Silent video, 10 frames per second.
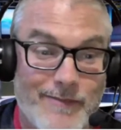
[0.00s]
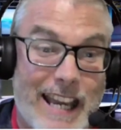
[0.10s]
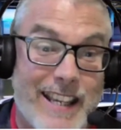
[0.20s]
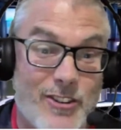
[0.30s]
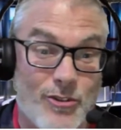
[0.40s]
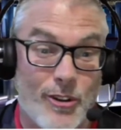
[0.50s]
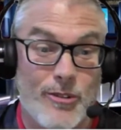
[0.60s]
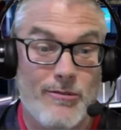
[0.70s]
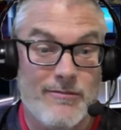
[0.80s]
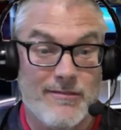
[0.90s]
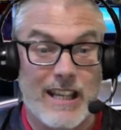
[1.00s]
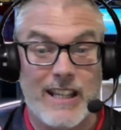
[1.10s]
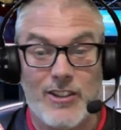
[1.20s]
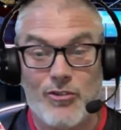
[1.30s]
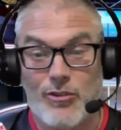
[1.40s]
That is true. That
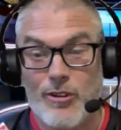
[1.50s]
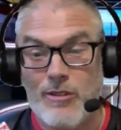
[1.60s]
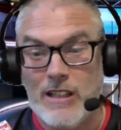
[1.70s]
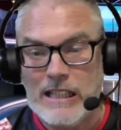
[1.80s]
is true.